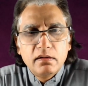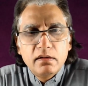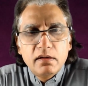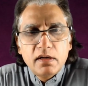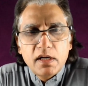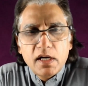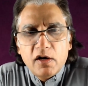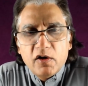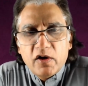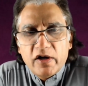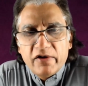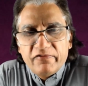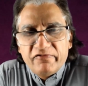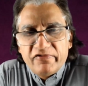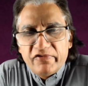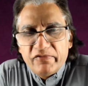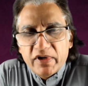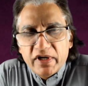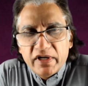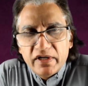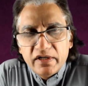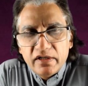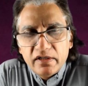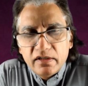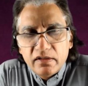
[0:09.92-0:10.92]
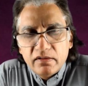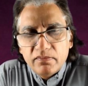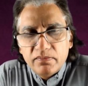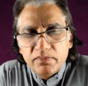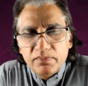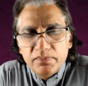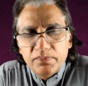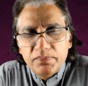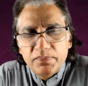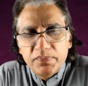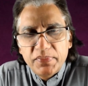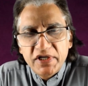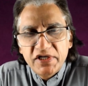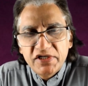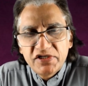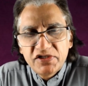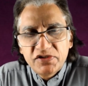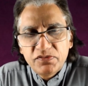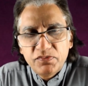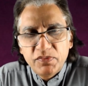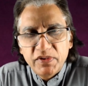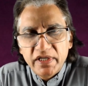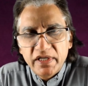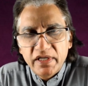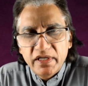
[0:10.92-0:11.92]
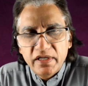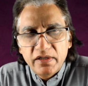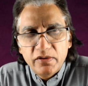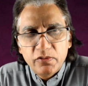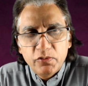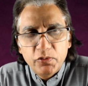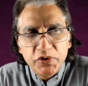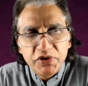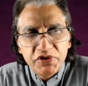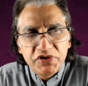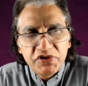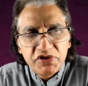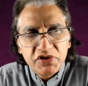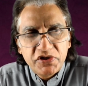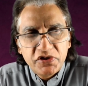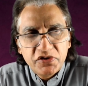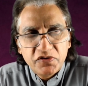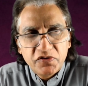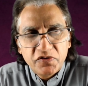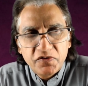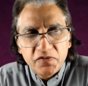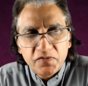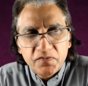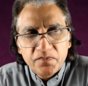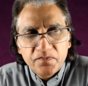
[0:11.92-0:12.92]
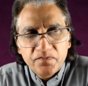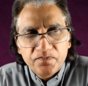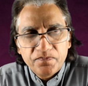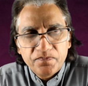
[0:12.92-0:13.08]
Hello everyone, peace be with you.